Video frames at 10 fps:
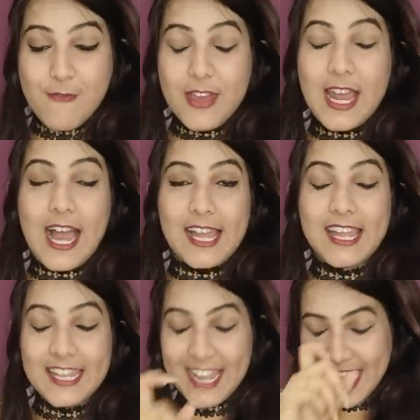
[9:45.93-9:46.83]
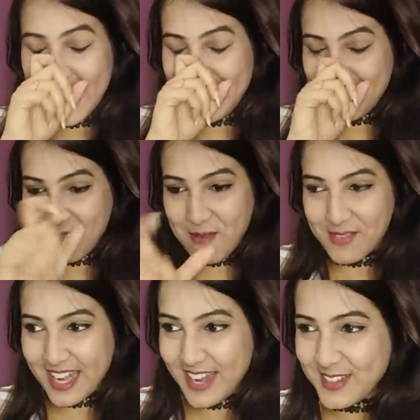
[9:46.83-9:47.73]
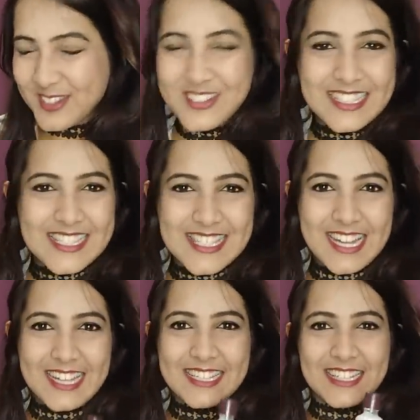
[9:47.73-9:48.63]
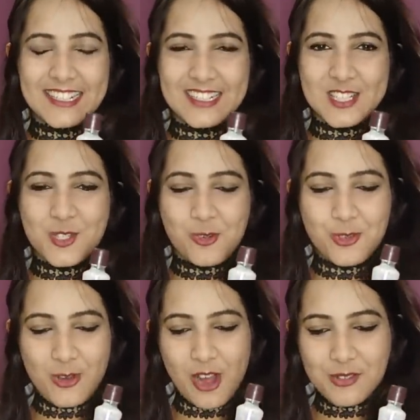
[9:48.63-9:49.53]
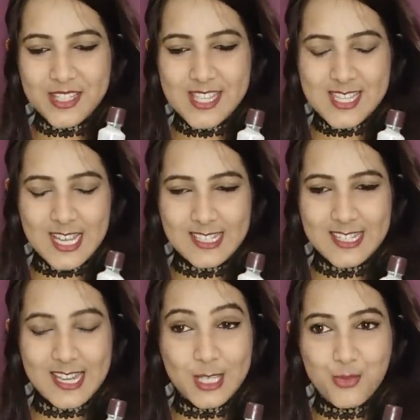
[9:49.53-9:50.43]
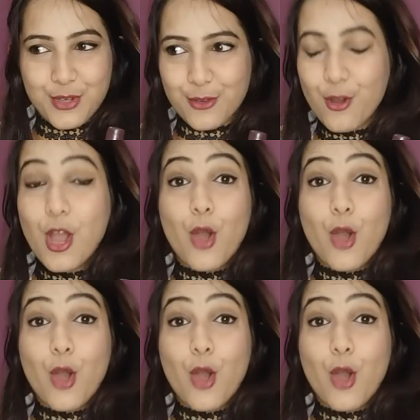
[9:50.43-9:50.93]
where I remember I had told this ki I'll show you how this is done in next video.